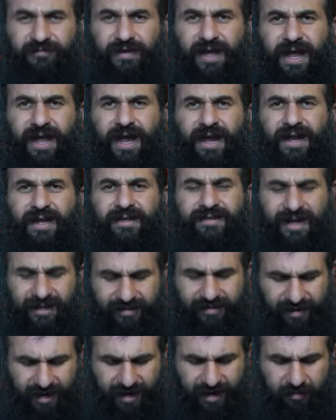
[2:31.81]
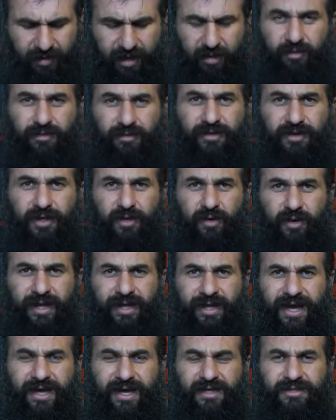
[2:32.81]
and at that time I was in the oil
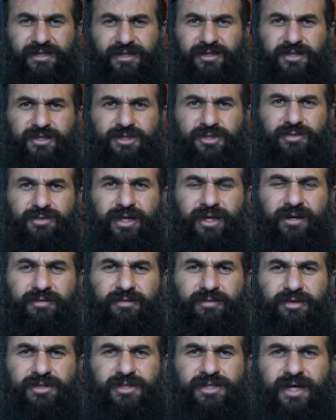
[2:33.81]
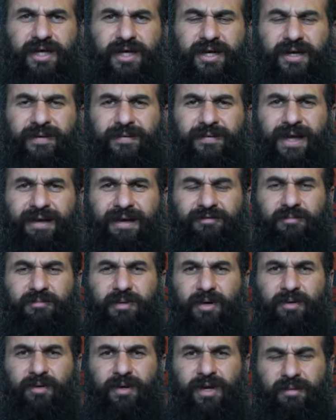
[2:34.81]
and gas industry, and I was uh, having my
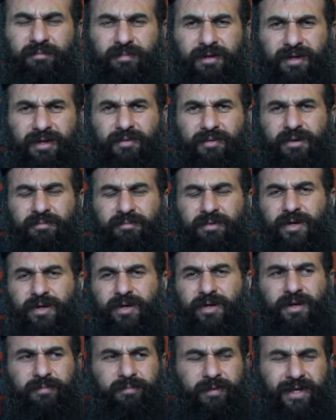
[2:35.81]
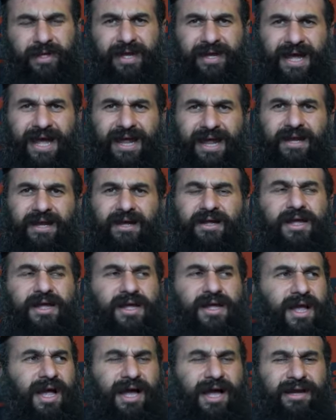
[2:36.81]
own company, running my own company, and had a
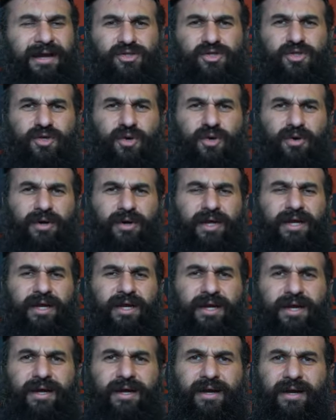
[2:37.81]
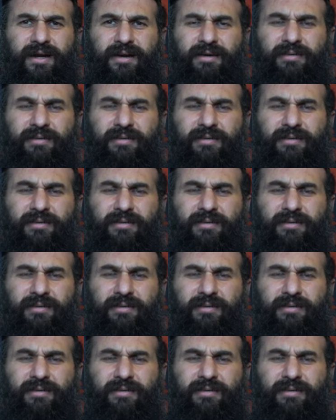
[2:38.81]
had a story uh,